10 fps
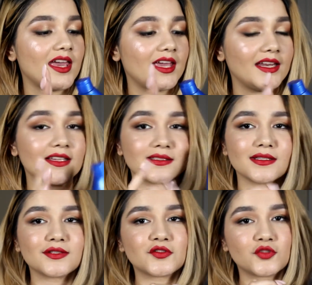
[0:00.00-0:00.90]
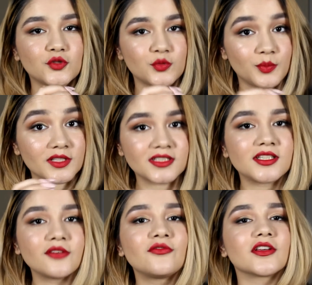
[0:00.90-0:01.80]
It is
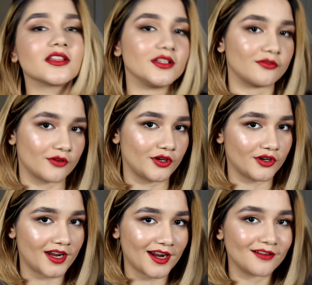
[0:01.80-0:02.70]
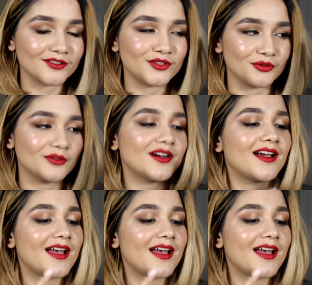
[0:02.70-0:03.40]
specifically for your hair too.